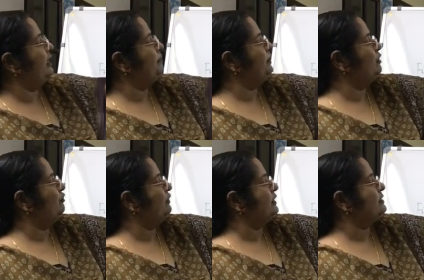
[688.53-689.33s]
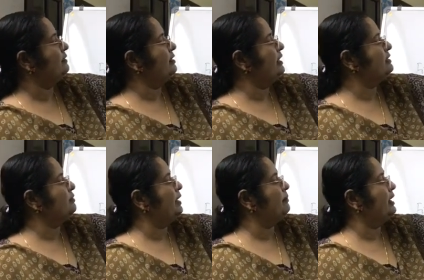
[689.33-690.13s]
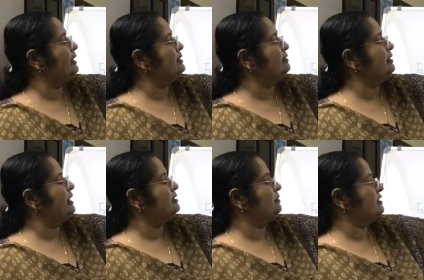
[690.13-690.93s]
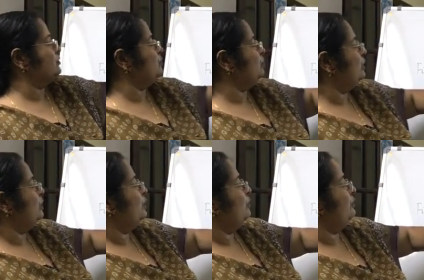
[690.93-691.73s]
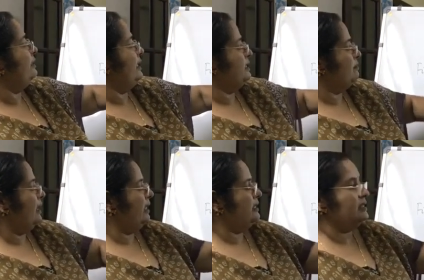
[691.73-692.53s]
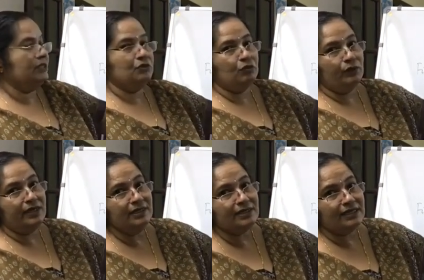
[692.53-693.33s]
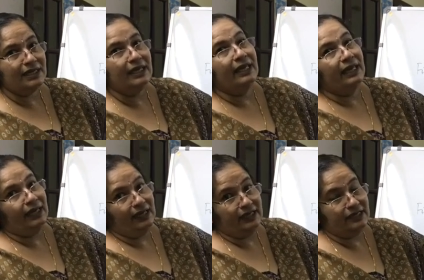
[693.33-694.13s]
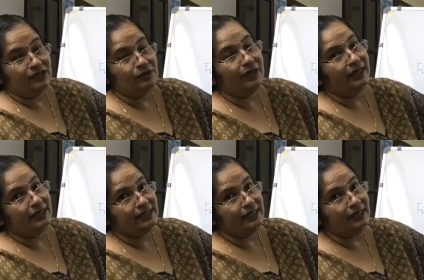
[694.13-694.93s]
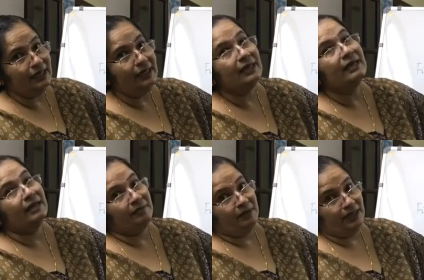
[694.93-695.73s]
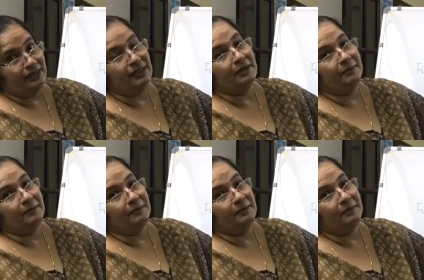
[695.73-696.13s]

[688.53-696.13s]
p of x, 3x square minus 3x plus 2 with x minus 2 is 8. You are getting a remainder.